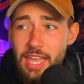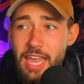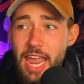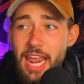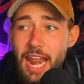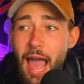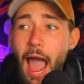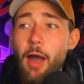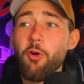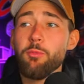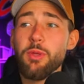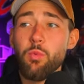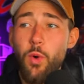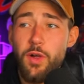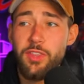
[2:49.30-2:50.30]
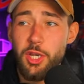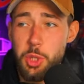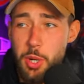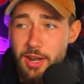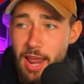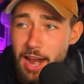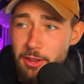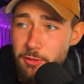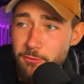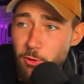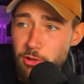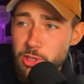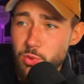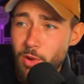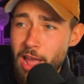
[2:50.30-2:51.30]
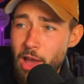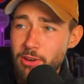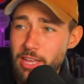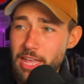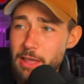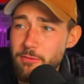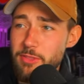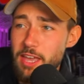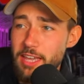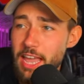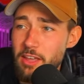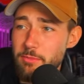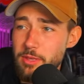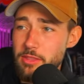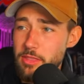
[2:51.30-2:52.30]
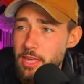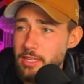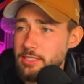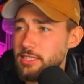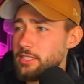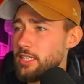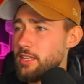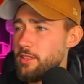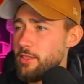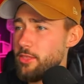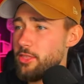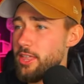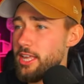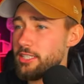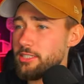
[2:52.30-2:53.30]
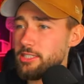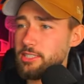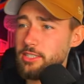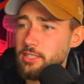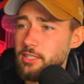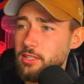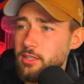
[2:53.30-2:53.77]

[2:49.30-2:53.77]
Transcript: And I would be willing to trade out of the first round if they gave me this, this,